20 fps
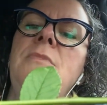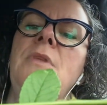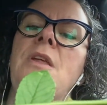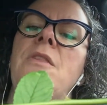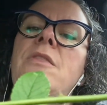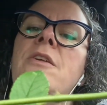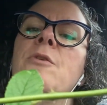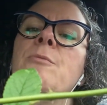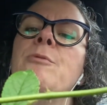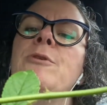
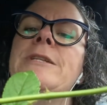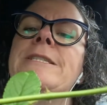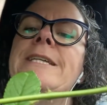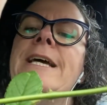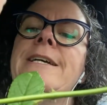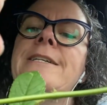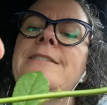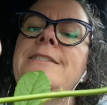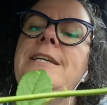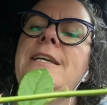they're
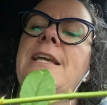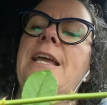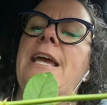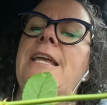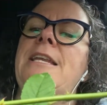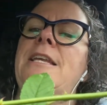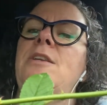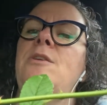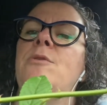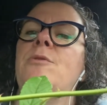protecting
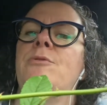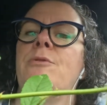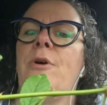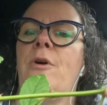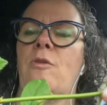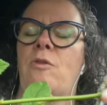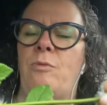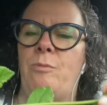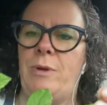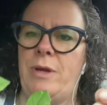any new
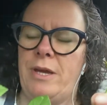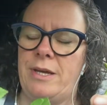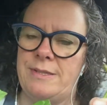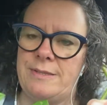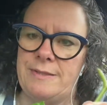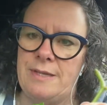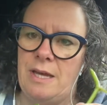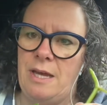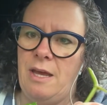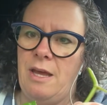growth
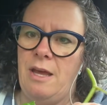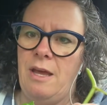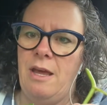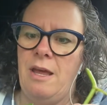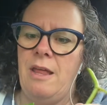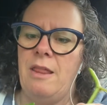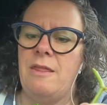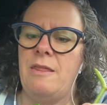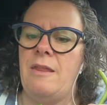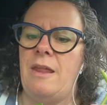because
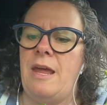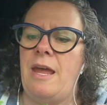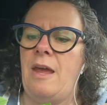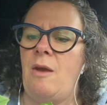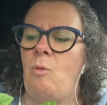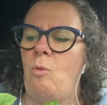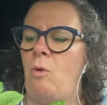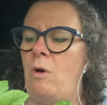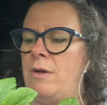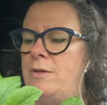they
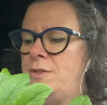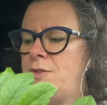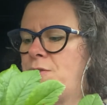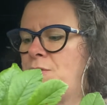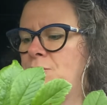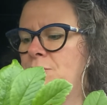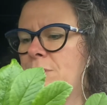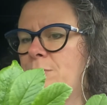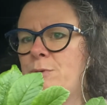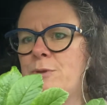want
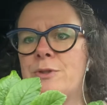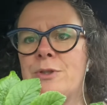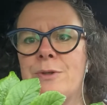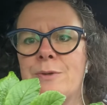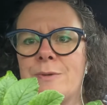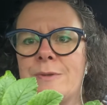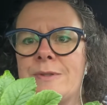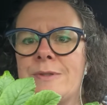to reproduce.